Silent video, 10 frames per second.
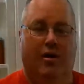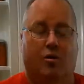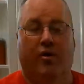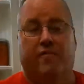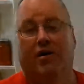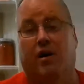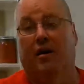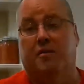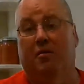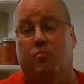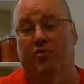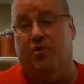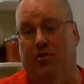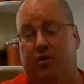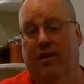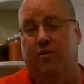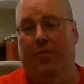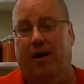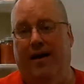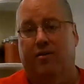We've done Brazilian in the
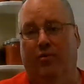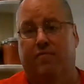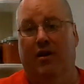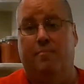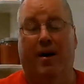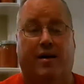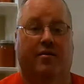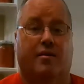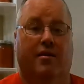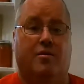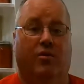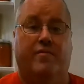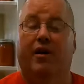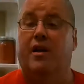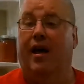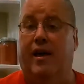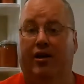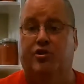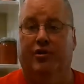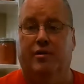past, we've done Mexican, we've done
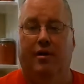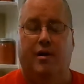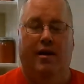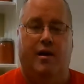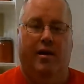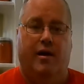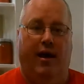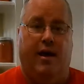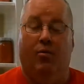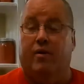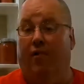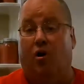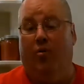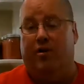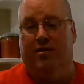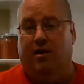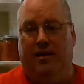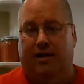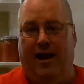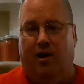Asian, and we've always done
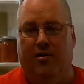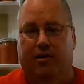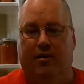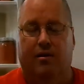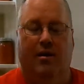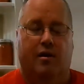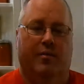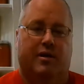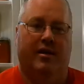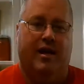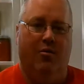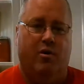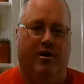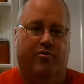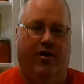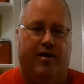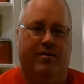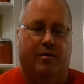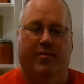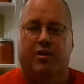Italian. But today we're going to try
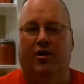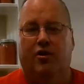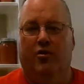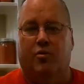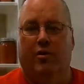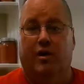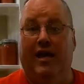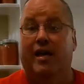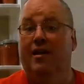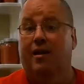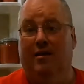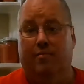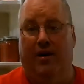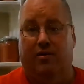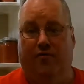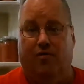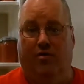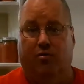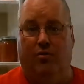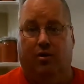something new, Indian-based
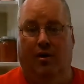food.